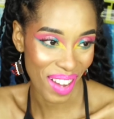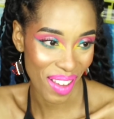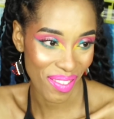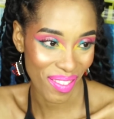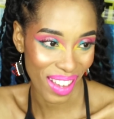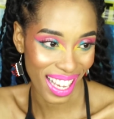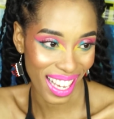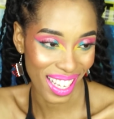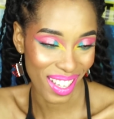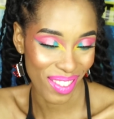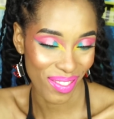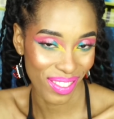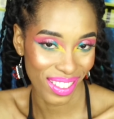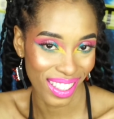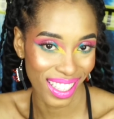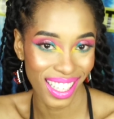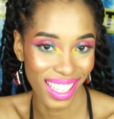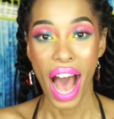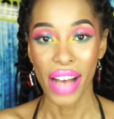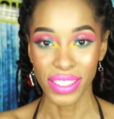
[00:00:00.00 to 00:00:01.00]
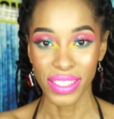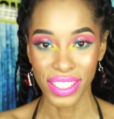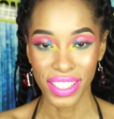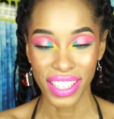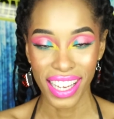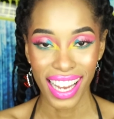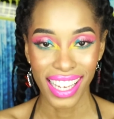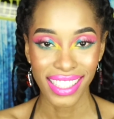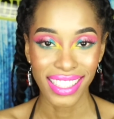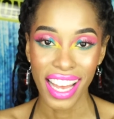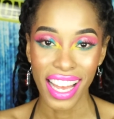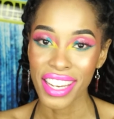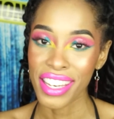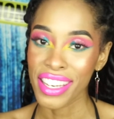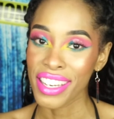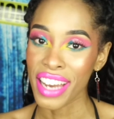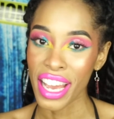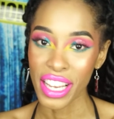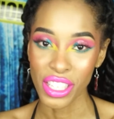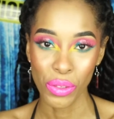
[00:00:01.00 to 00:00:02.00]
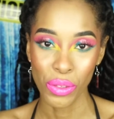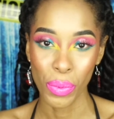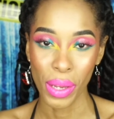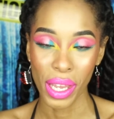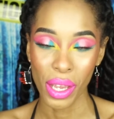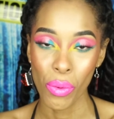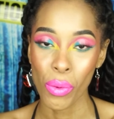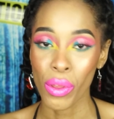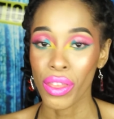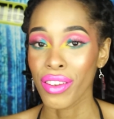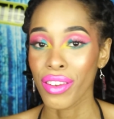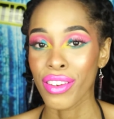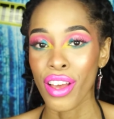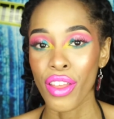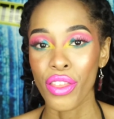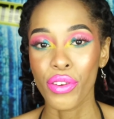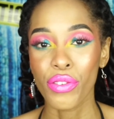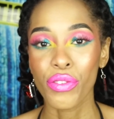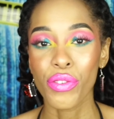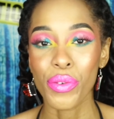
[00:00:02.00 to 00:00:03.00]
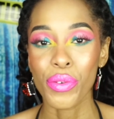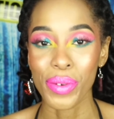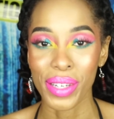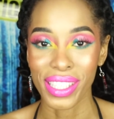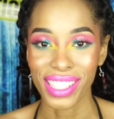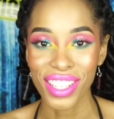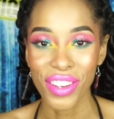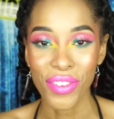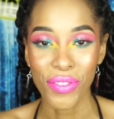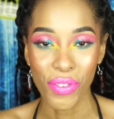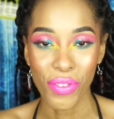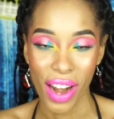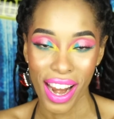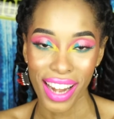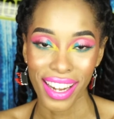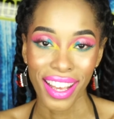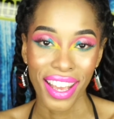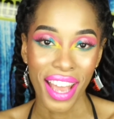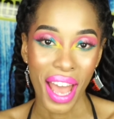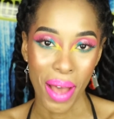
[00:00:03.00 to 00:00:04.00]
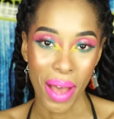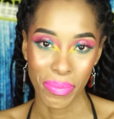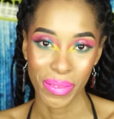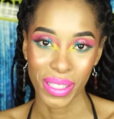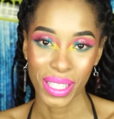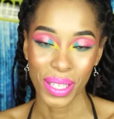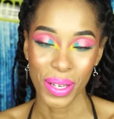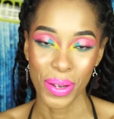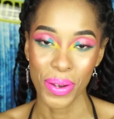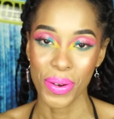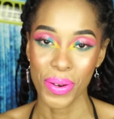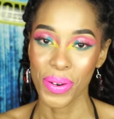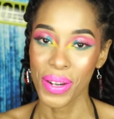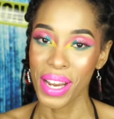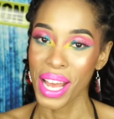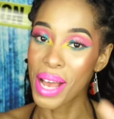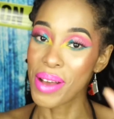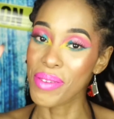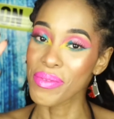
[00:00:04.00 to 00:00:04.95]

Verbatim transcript: my makeup look. I'll see you guys next week with another Forensic Friday episode.